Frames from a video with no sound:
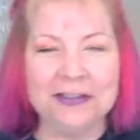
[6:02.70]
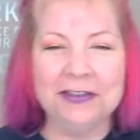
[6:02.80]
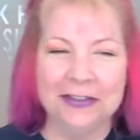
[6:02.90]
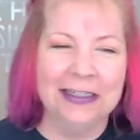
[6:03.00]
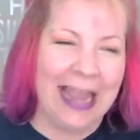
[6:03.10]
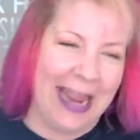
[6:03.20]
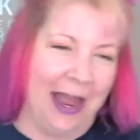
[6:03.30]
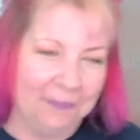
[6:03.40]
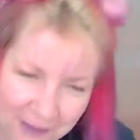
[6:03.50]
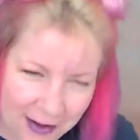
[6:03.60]
we're just going to
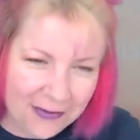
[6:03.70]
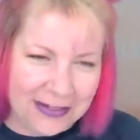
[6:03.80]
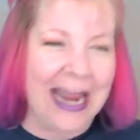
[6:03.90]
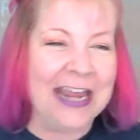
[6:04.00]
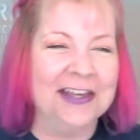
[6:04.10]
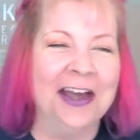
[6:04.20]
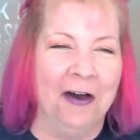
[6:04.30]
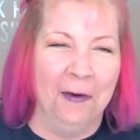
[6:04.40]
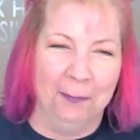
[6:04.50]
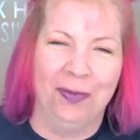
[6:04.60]
laugh. Okay,
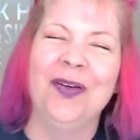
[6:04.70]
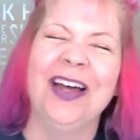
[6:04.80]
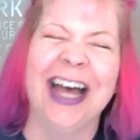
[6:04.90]
go.